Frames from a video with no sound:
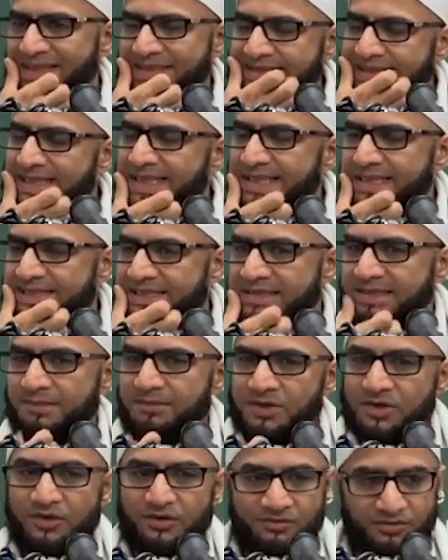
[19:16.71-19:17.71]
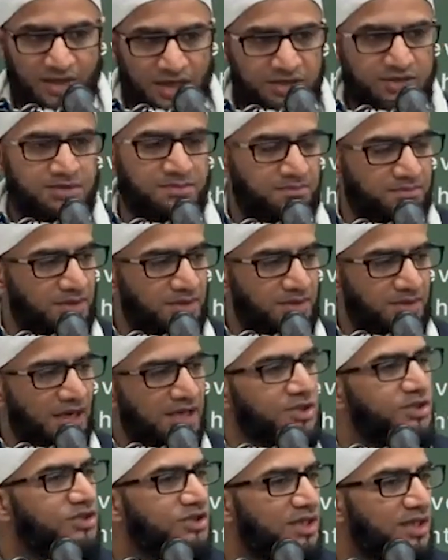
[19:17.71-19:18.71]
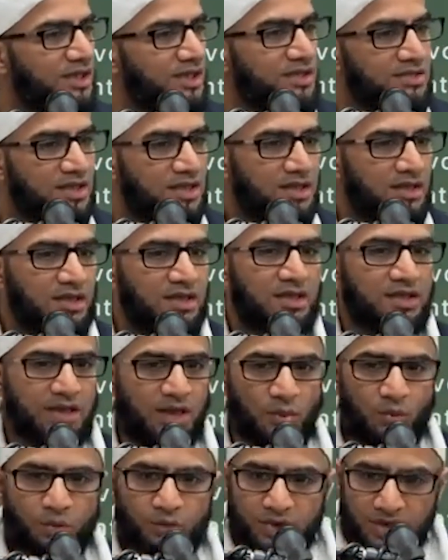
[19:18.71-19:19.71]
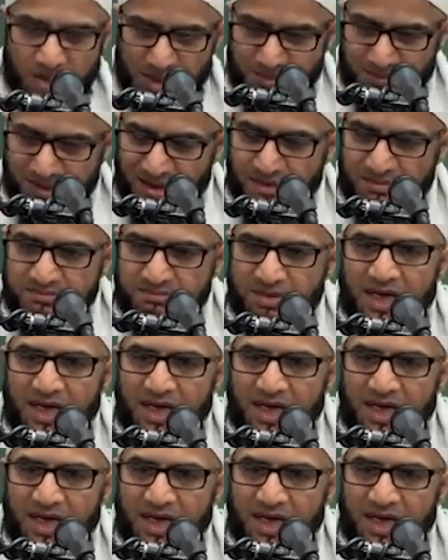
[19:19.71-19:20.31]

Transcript: basically the summary of that branch is that we,